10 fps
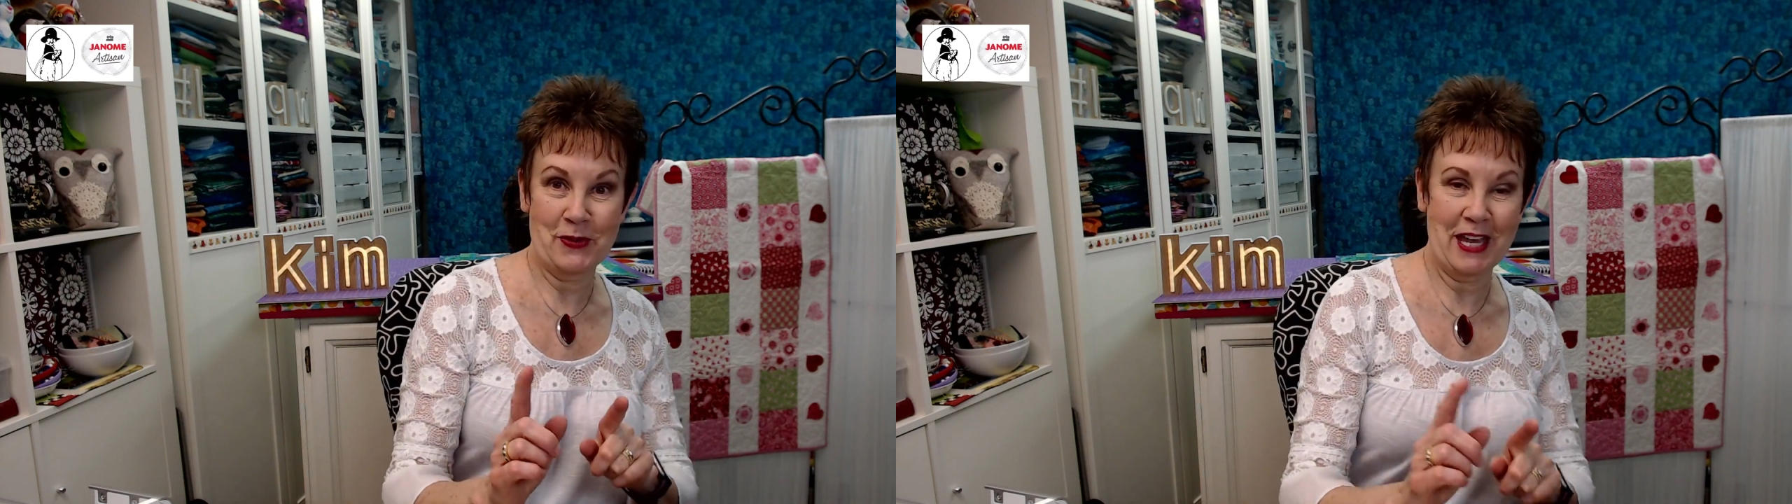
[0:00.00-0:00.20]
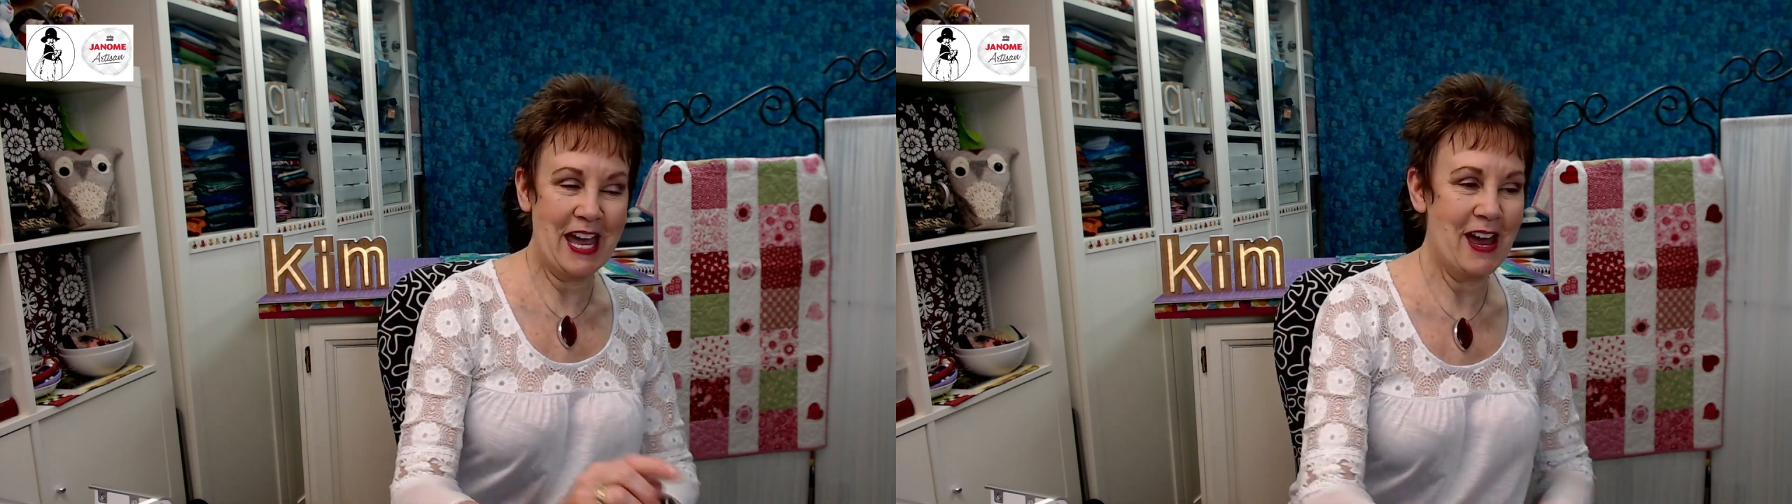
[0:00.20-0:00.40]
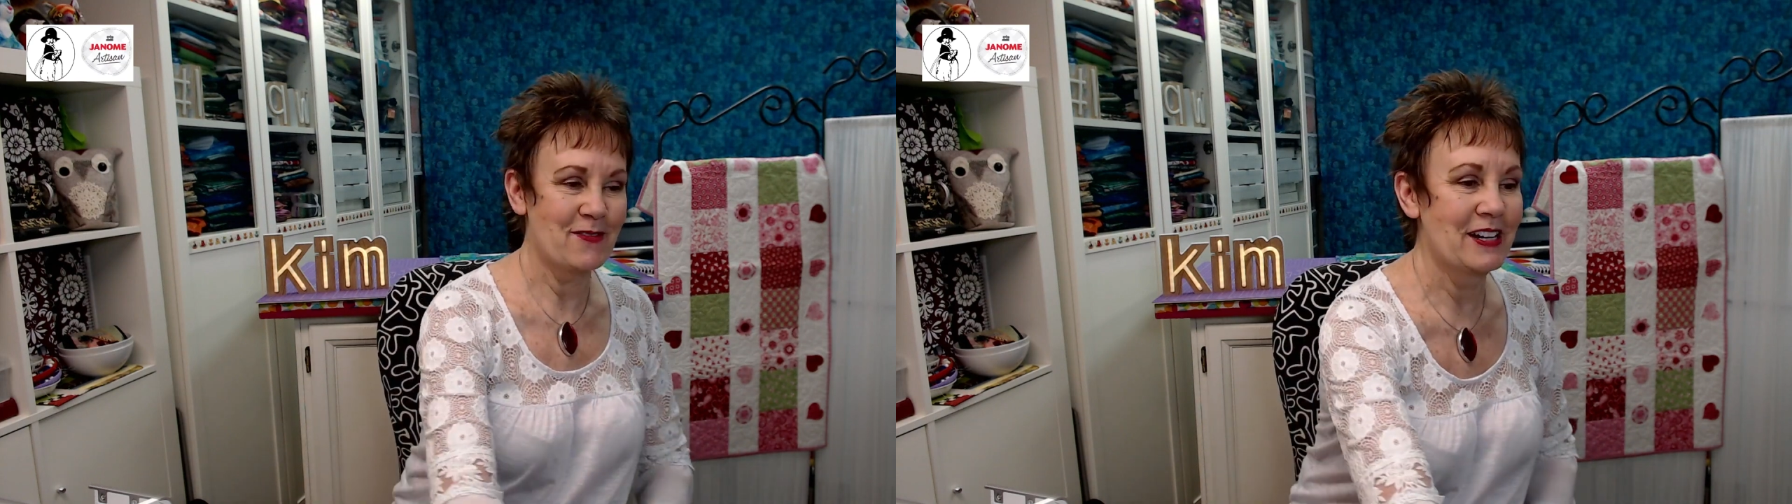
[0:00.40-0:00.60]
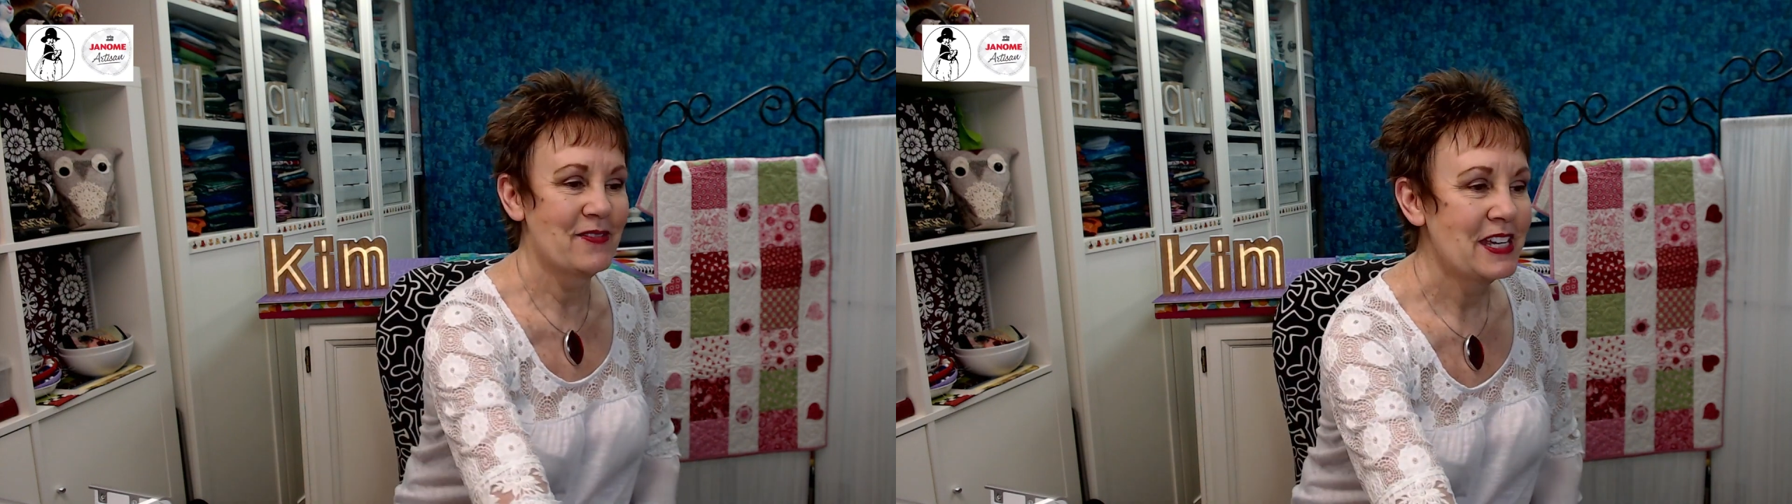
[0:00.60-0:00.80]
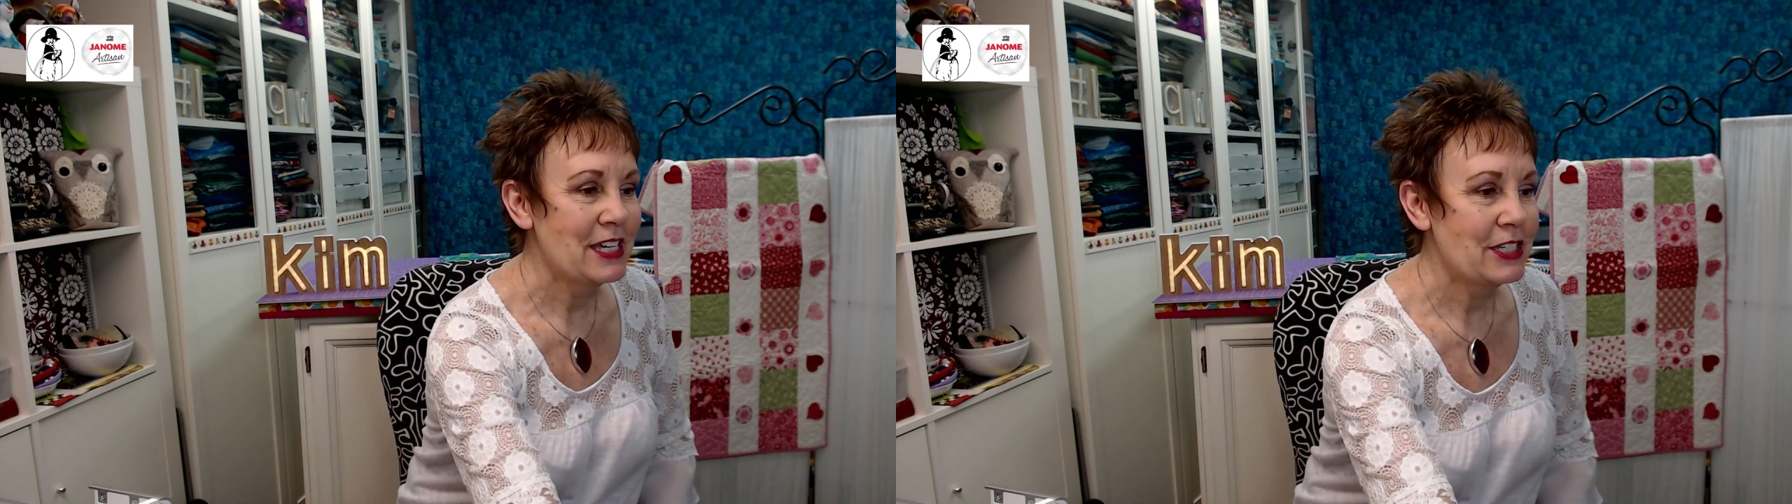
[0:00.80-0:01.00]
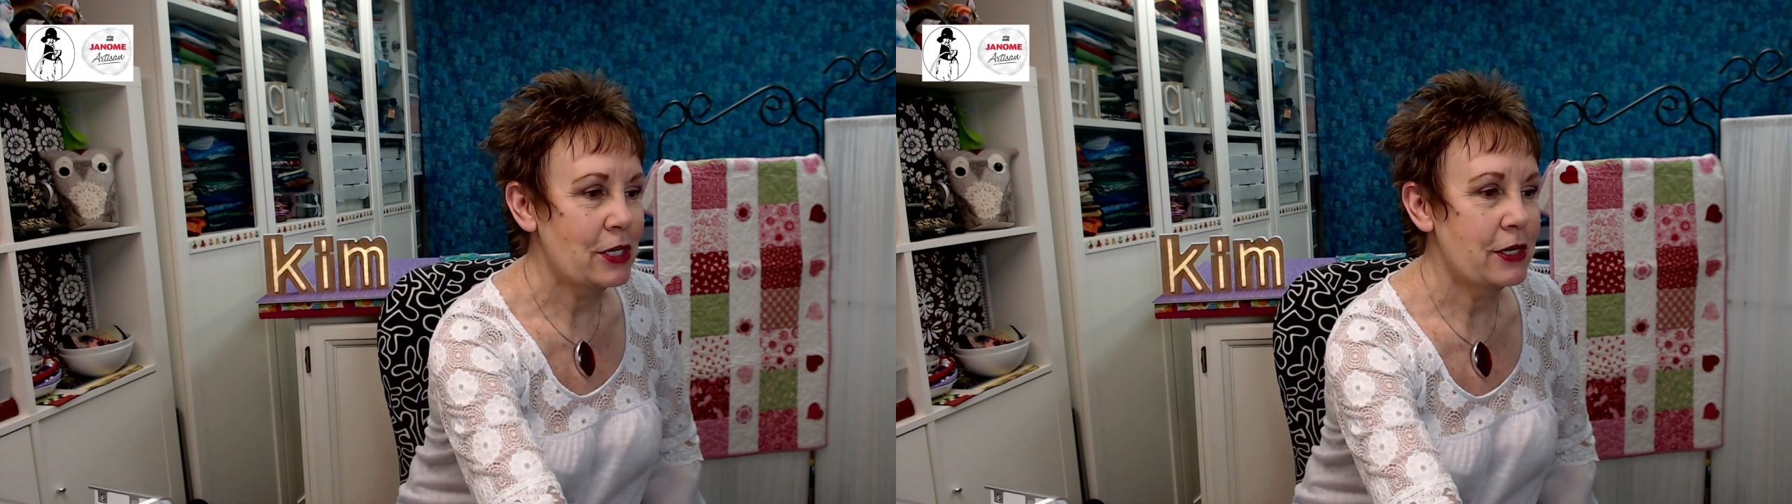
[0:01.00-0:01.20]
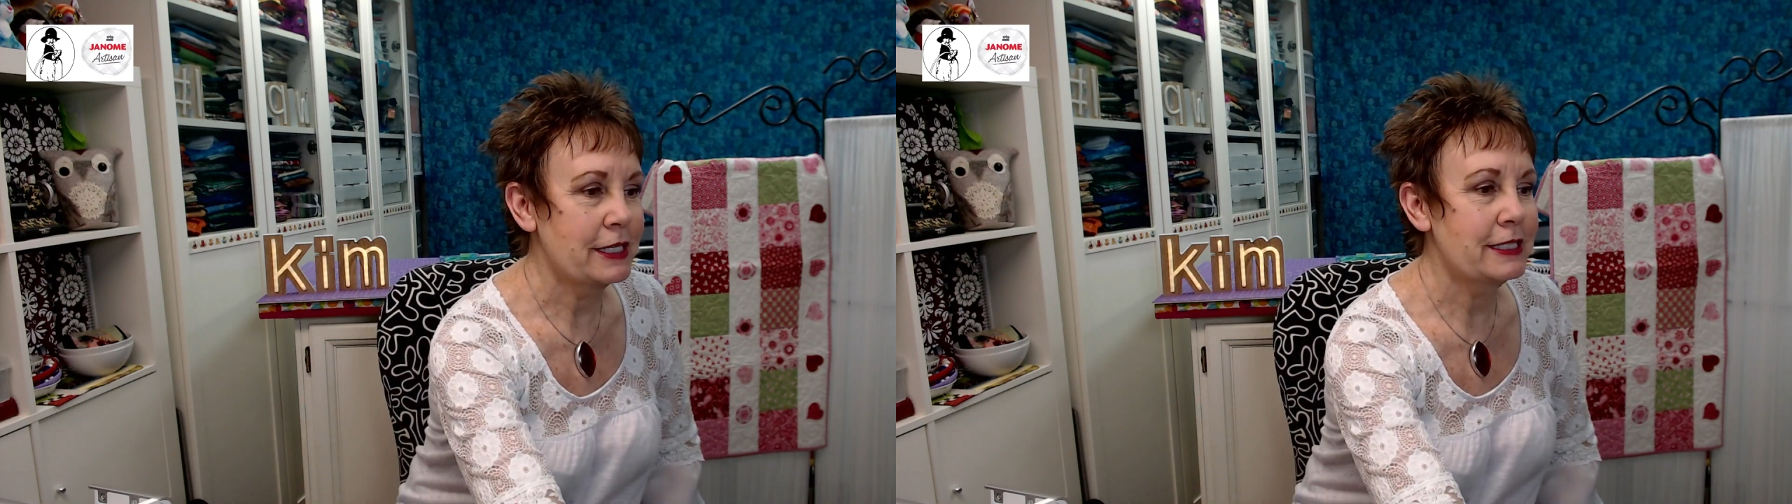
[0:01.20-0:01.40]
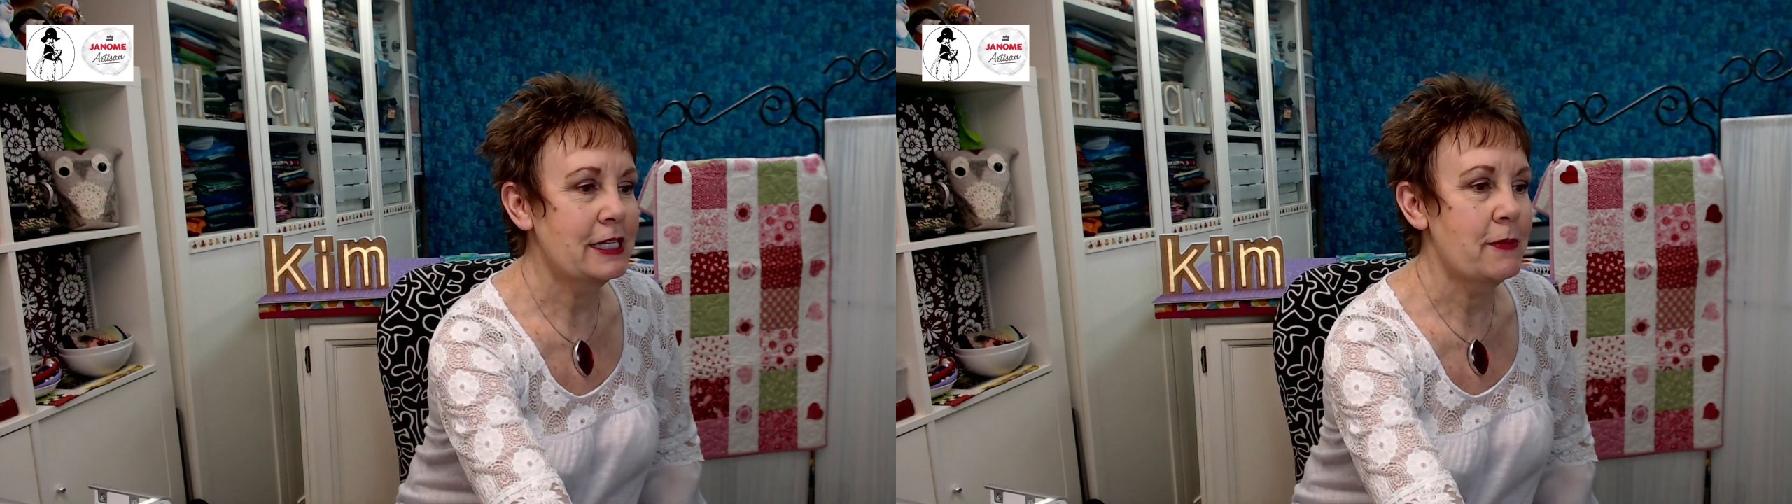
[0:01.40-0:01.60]
camera so you can
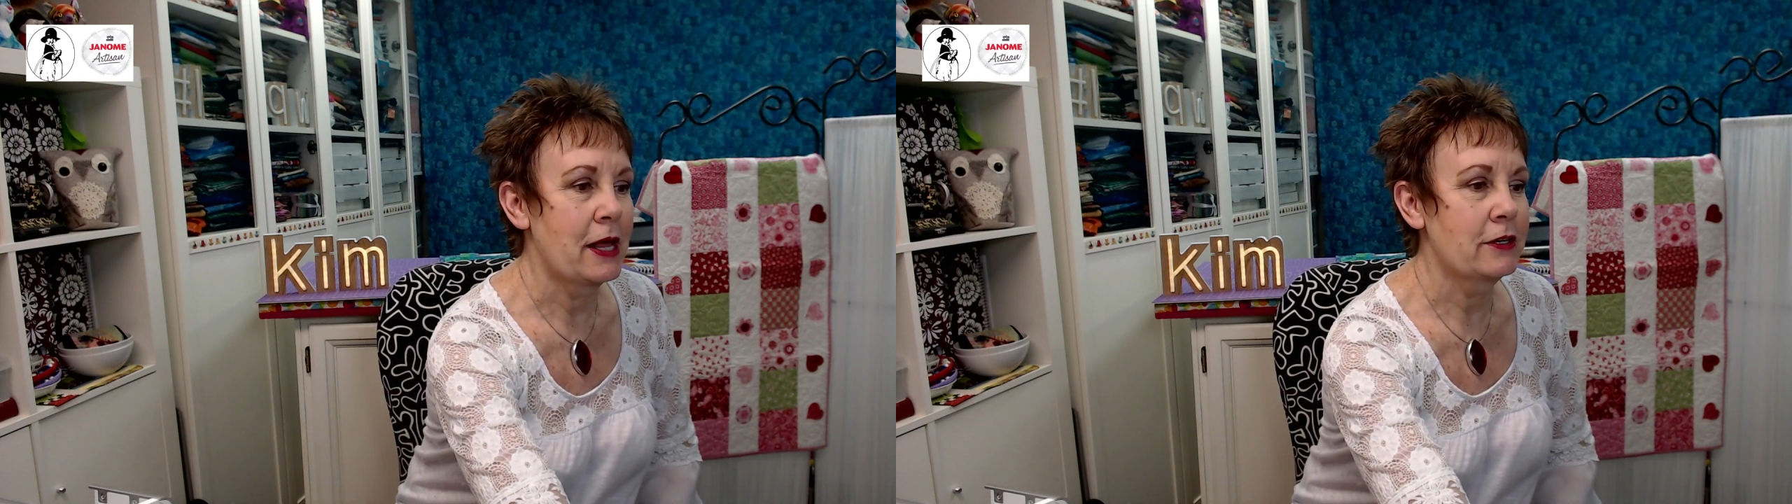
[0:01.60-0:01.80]
see better.